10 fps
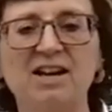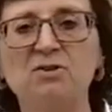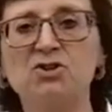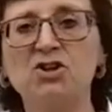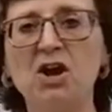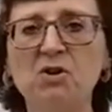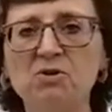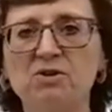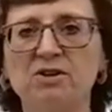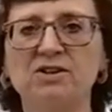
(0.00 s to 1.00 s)
Hello,
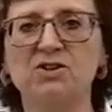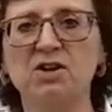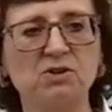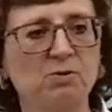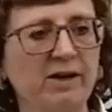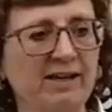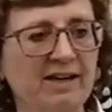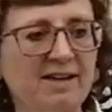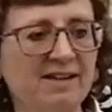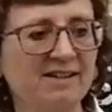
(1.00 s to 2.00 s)
Joan. Joan's a
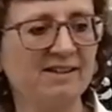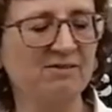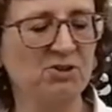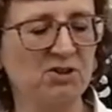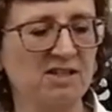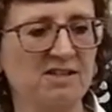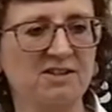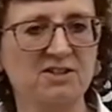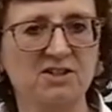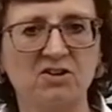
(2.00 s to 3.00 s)
regular, which is
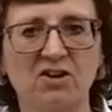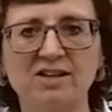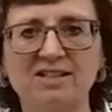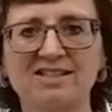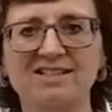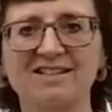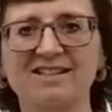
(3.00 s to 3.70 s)
so nice.